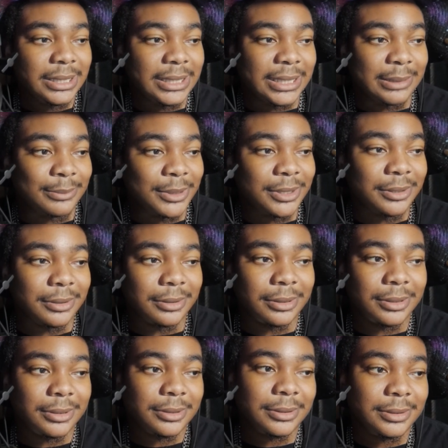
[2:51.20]
And, bro,
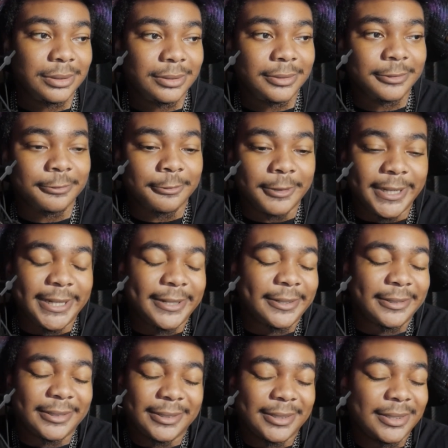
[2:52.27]

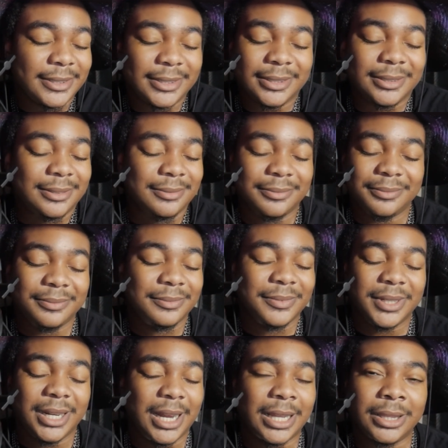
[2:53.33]
Rare,
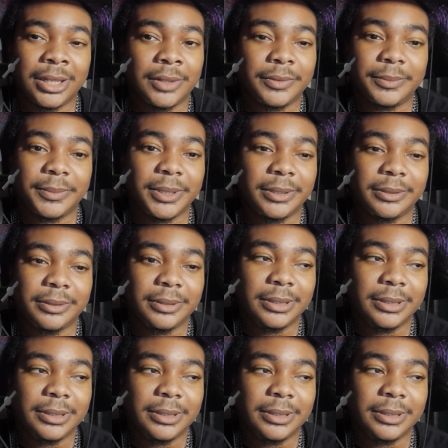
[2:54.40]
I love them, bro.